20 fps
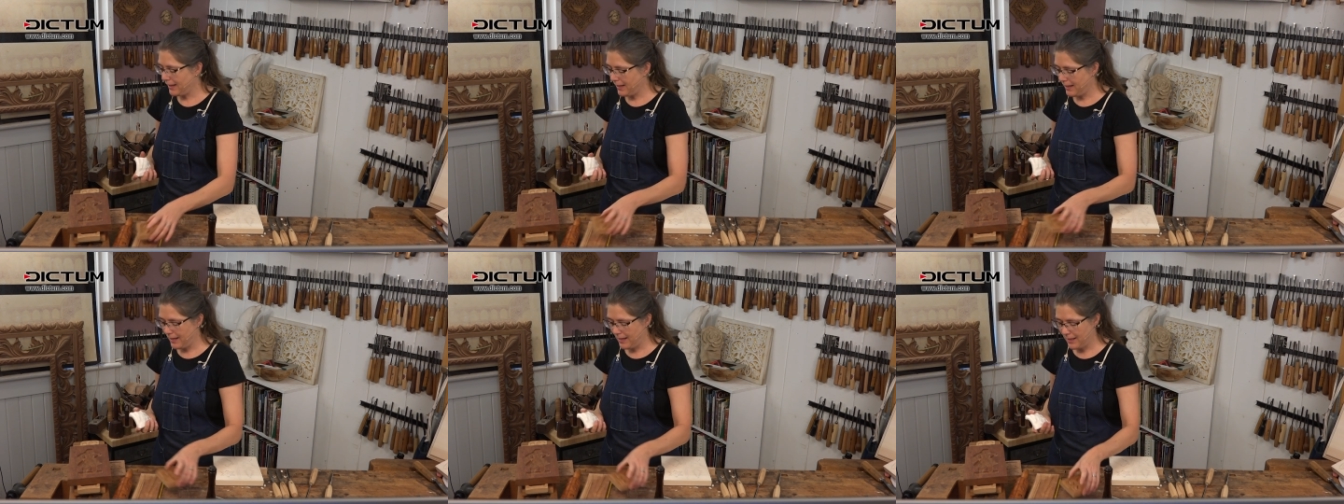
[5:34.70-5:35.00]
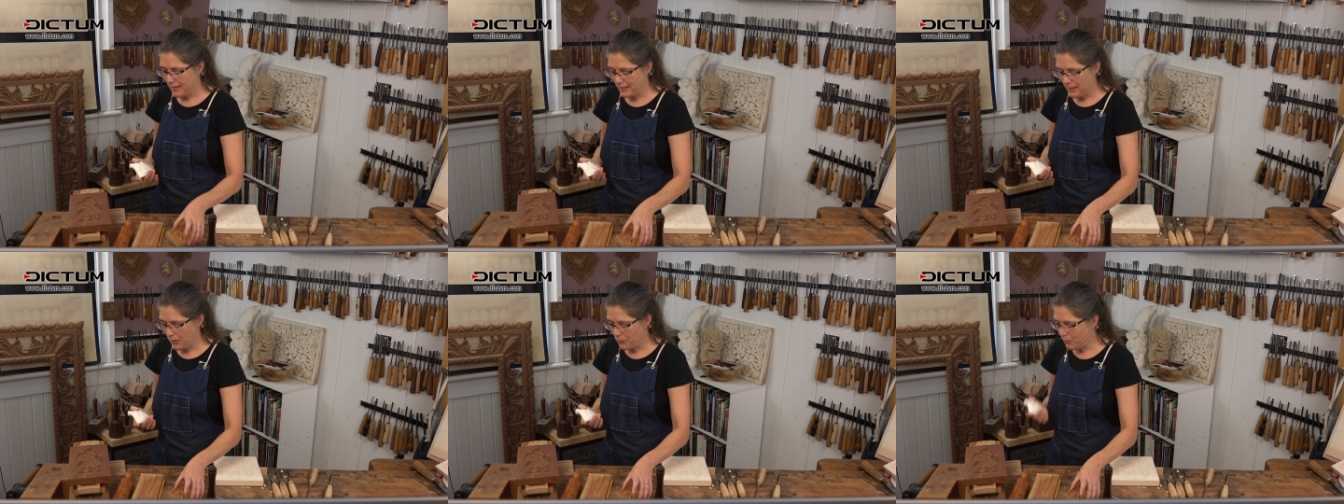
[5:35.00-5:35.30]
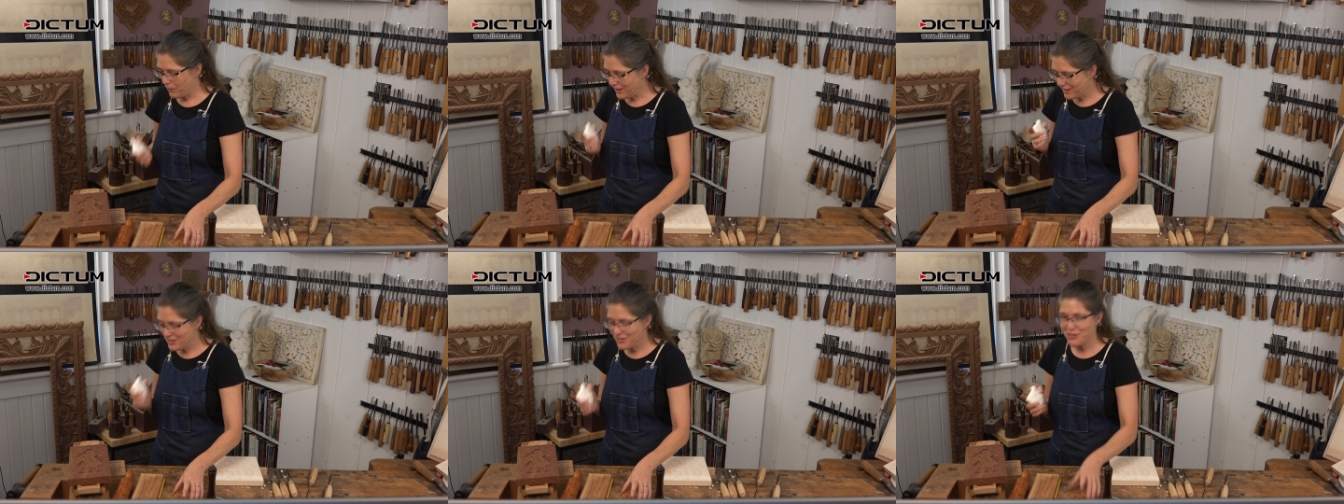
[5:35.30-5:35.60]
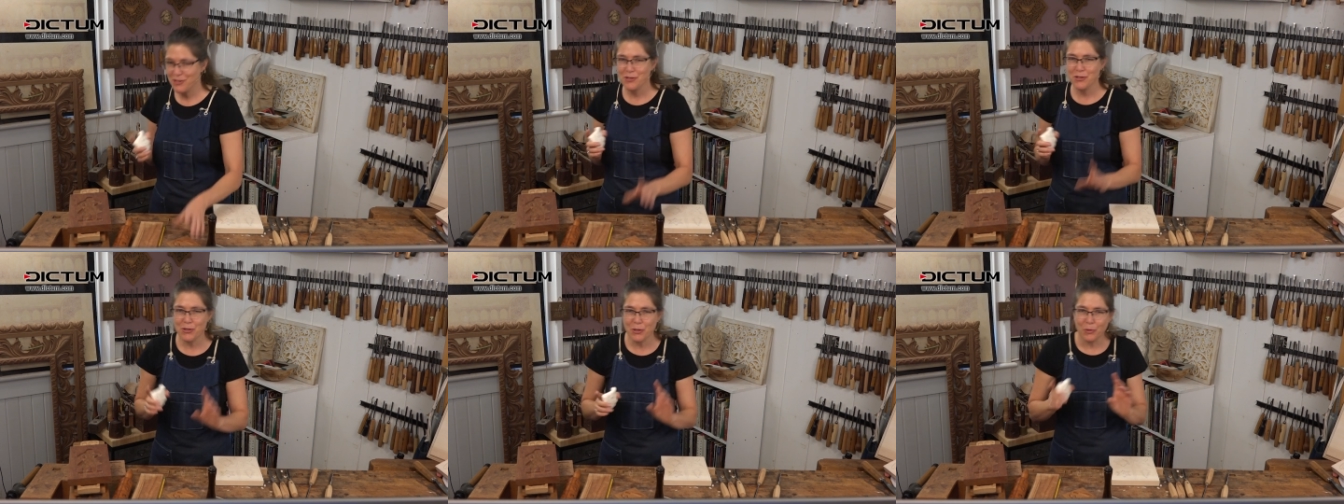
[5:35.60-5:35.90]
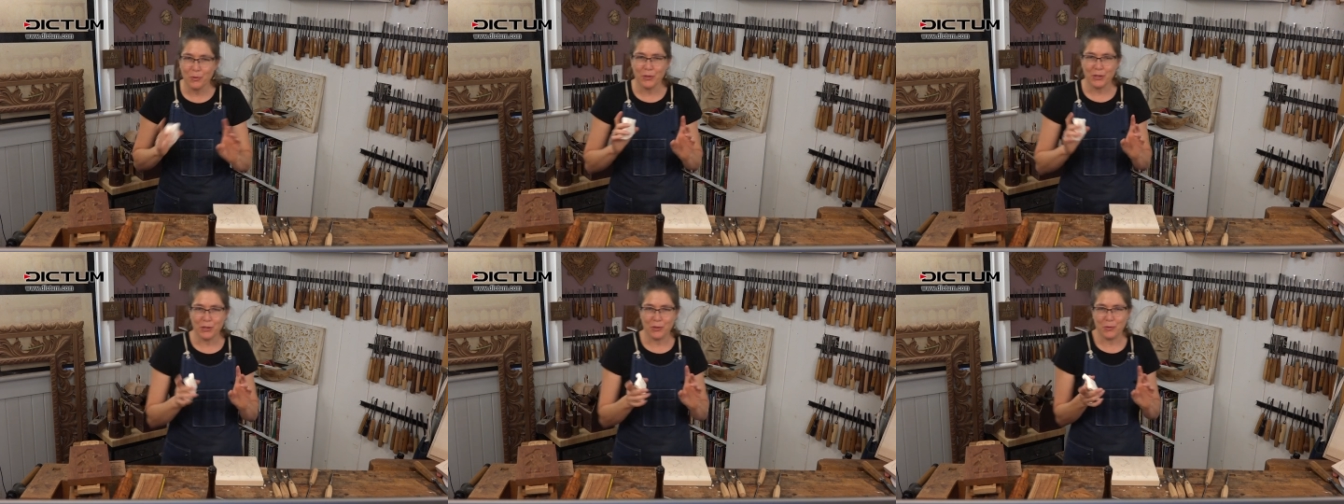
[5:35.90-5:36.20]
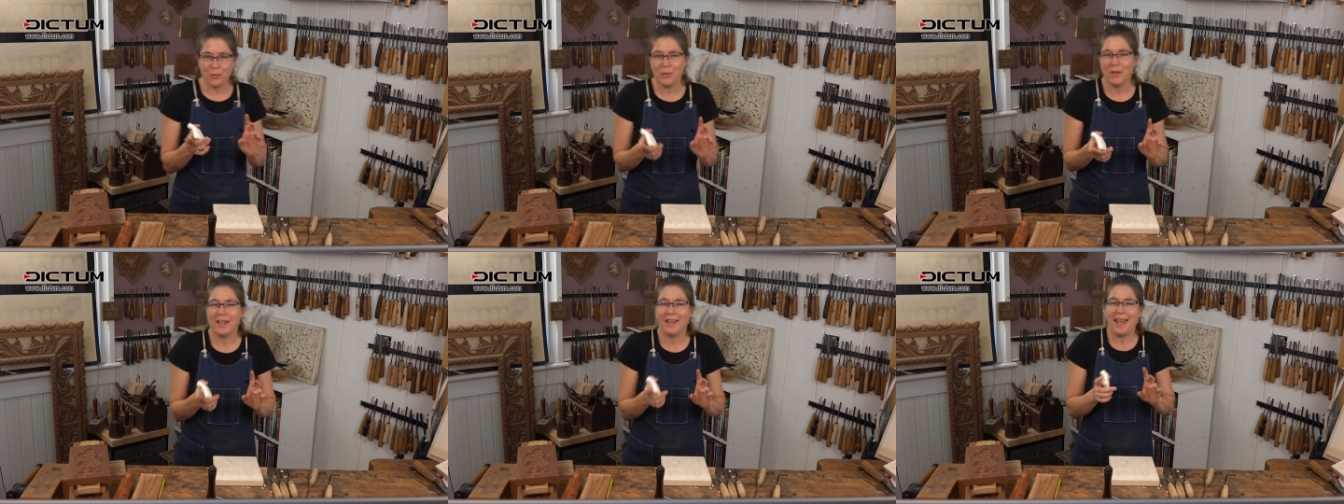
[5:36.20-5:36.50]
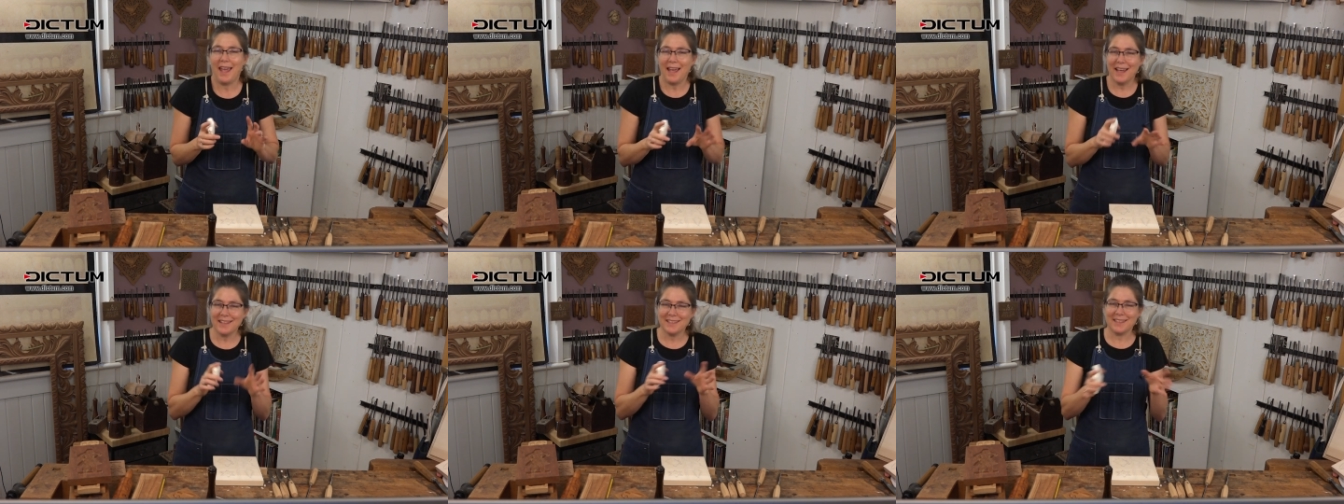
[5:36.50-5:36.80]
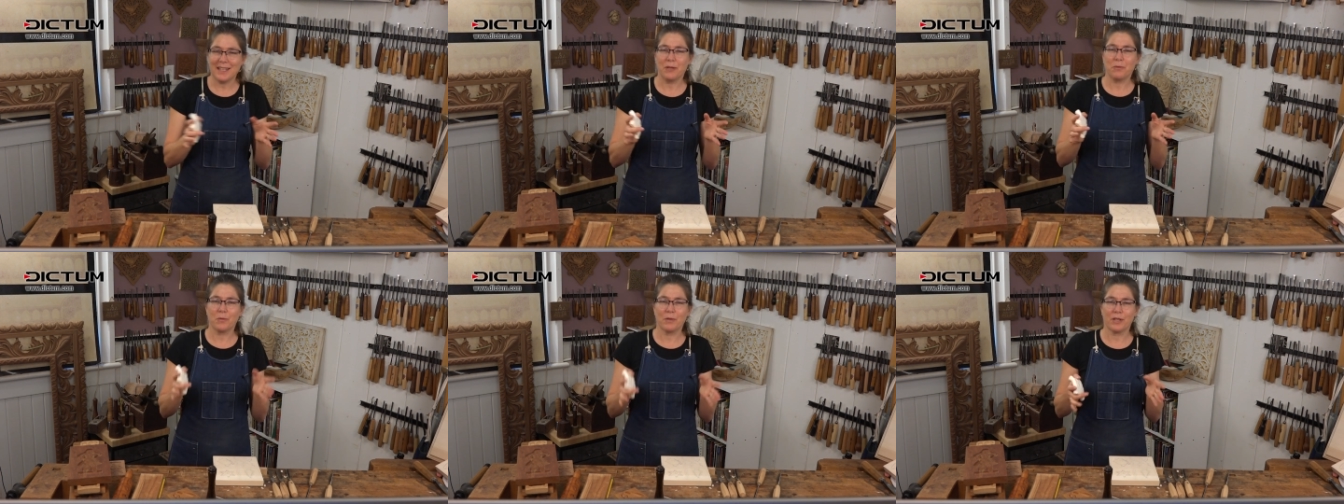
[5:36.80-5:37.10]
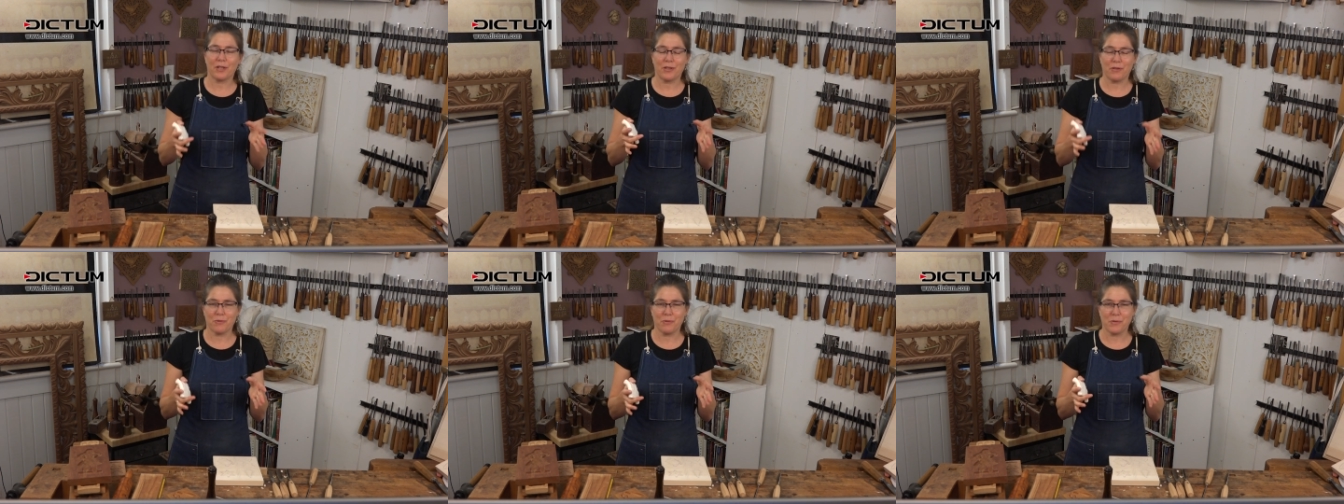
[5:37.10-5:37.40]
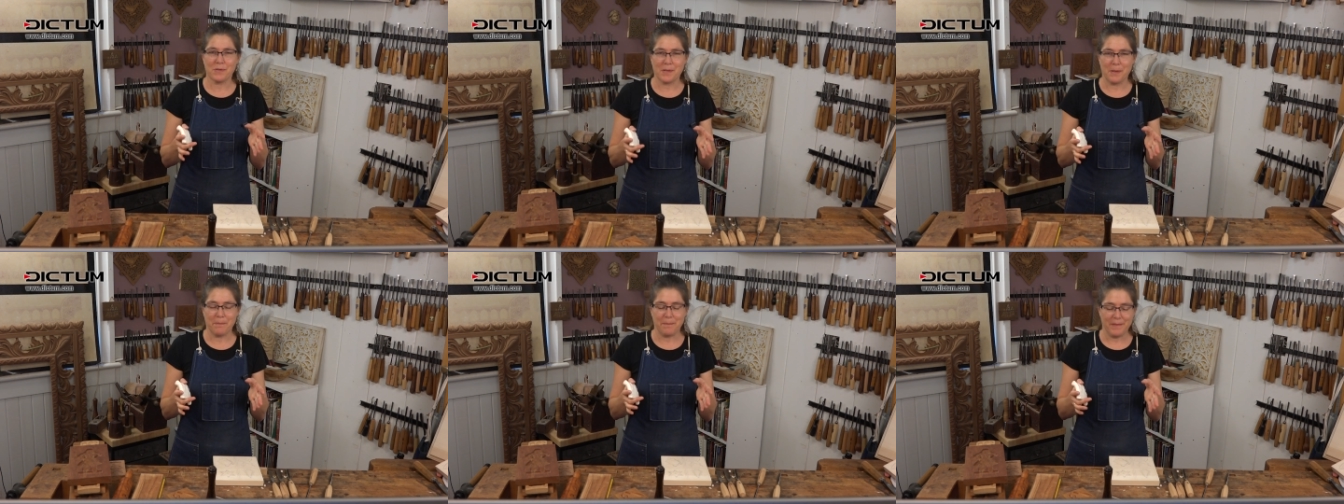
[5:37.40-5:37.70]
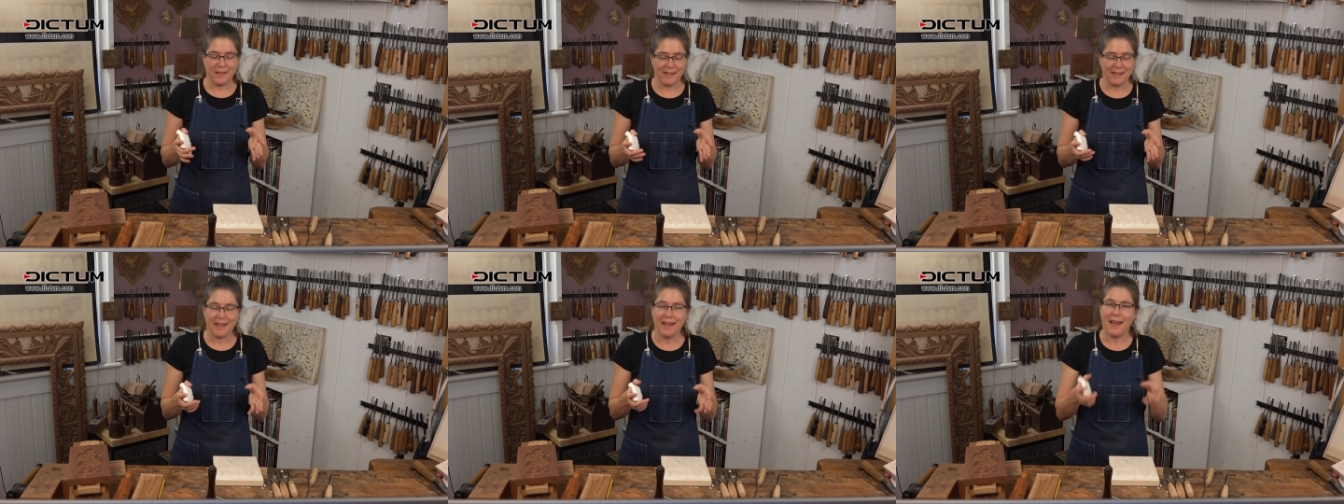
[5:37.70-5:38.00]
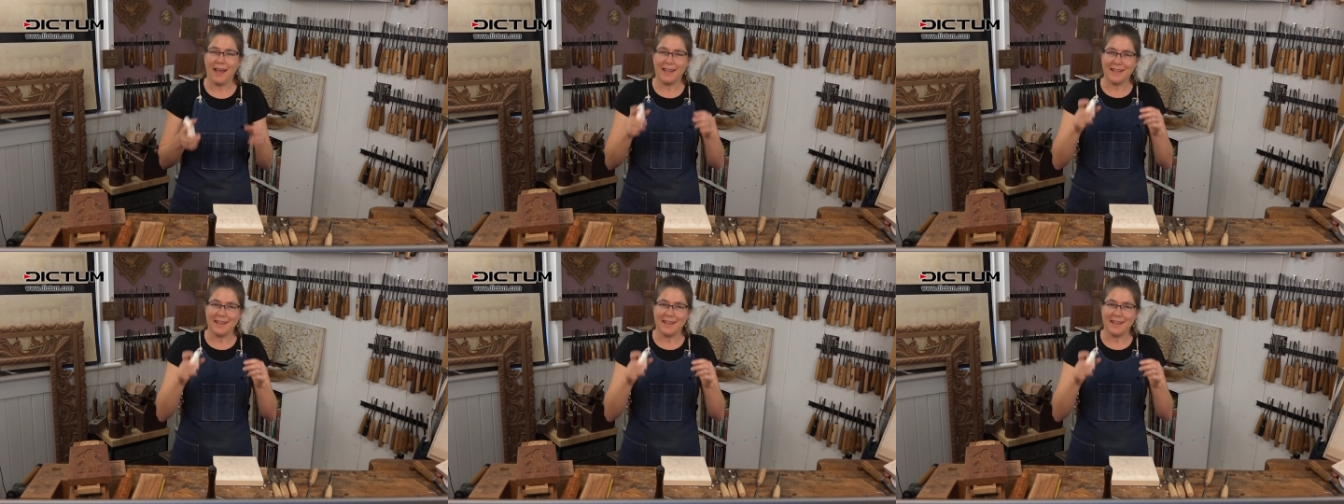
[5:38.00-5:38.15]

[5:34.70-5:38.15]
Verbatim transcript: And I want to show you, as I work through something,